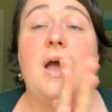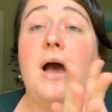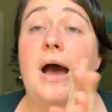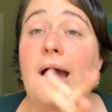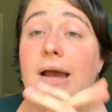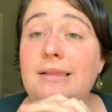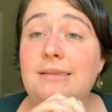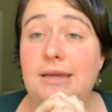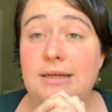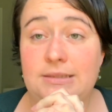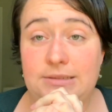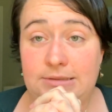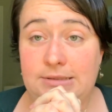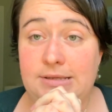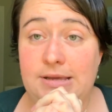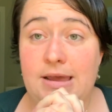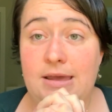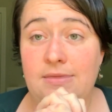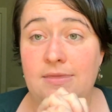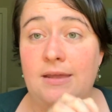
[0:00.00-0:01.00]
I like to
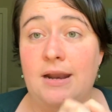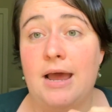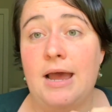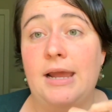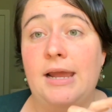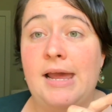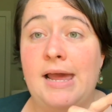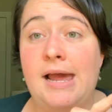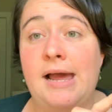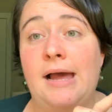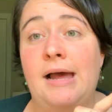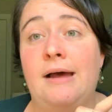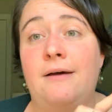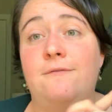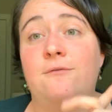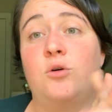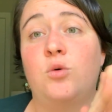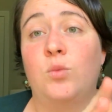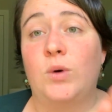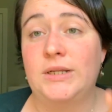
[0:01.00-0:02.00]
say that I
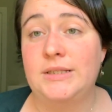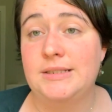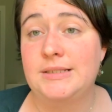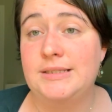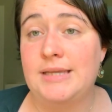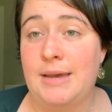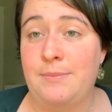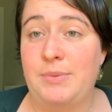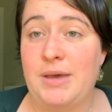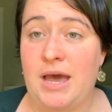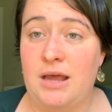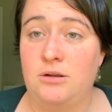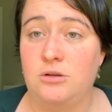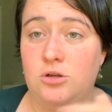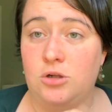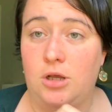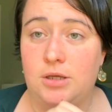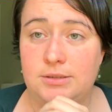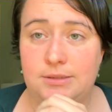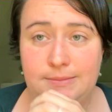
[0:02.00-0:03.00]
have one step out of the
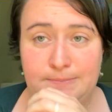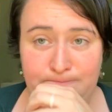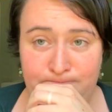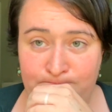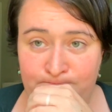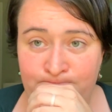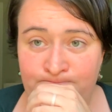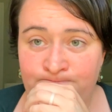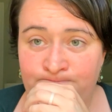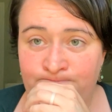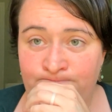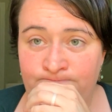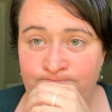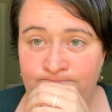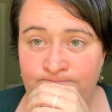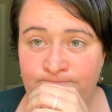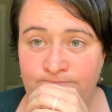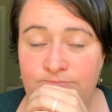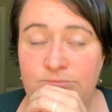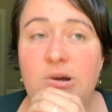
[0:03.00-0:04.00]
closet.
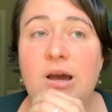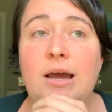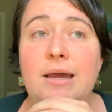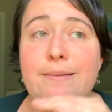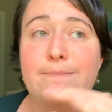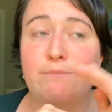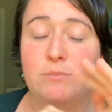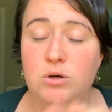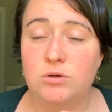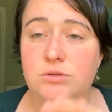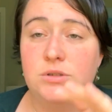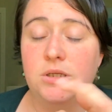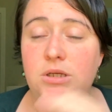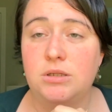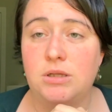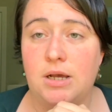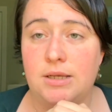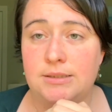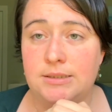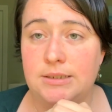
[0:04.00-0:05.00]
I am mostly
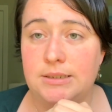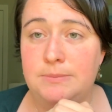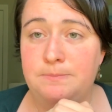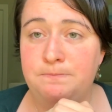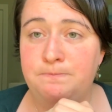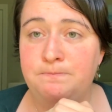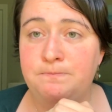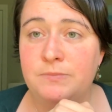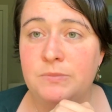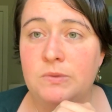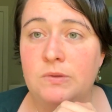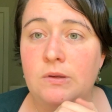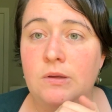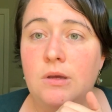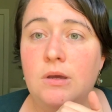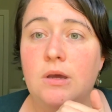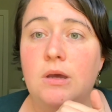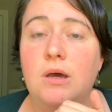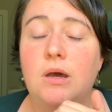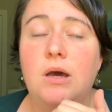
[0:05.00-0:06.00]
closeted.
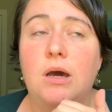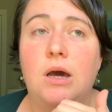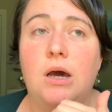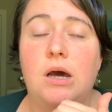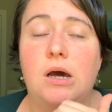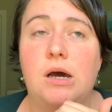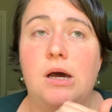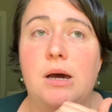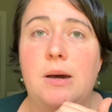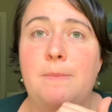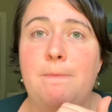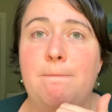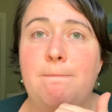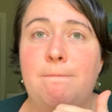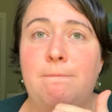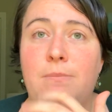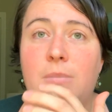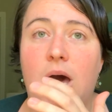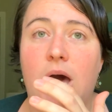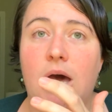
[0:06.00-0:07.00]

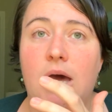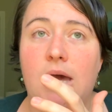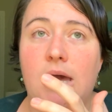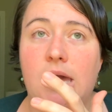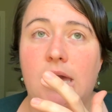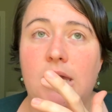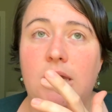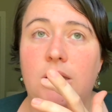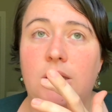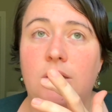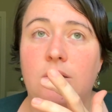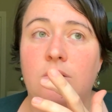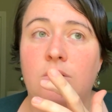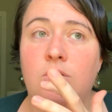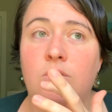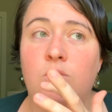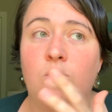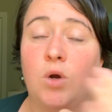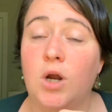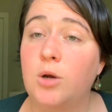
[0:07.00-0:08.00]
My
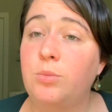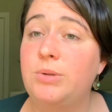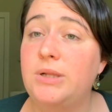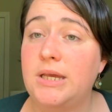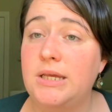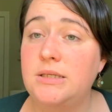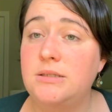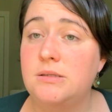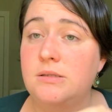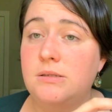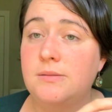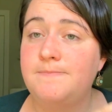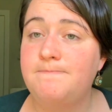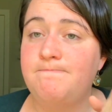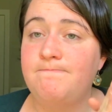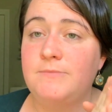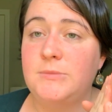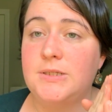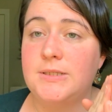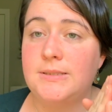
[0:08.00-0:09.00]
workplace
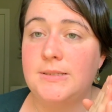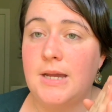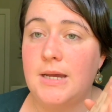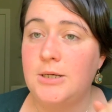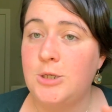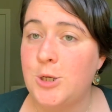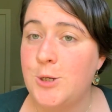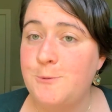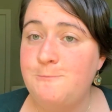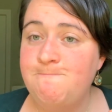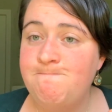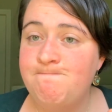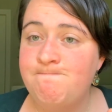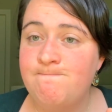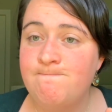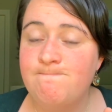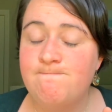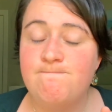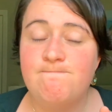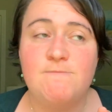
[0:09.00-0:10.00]
does not know.
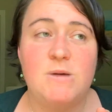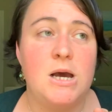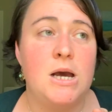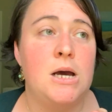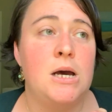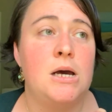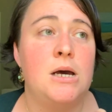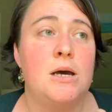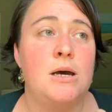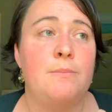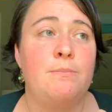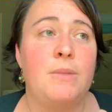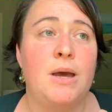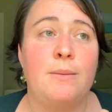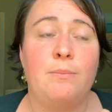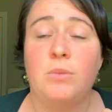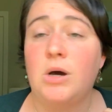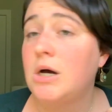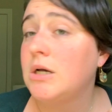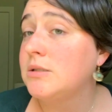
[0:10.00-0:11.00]

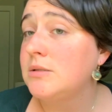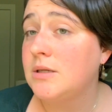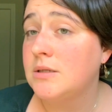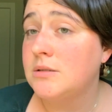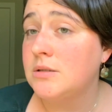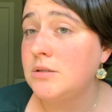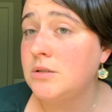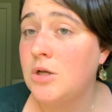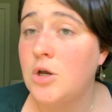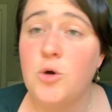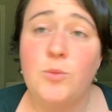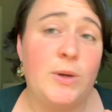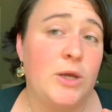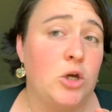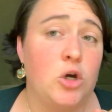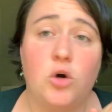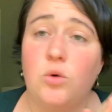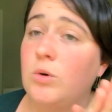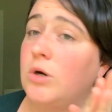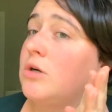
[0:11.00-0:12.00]
My boss doesn't know. My
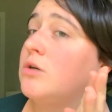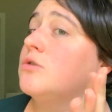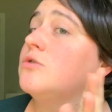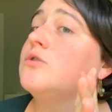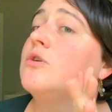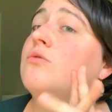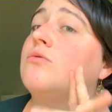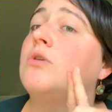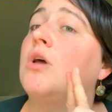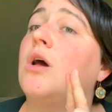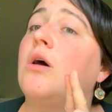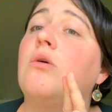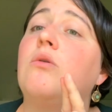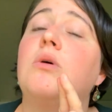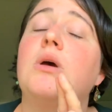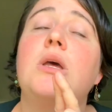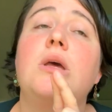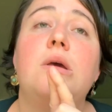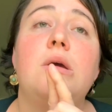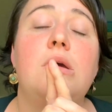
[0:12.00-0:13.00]
coworkers don't know.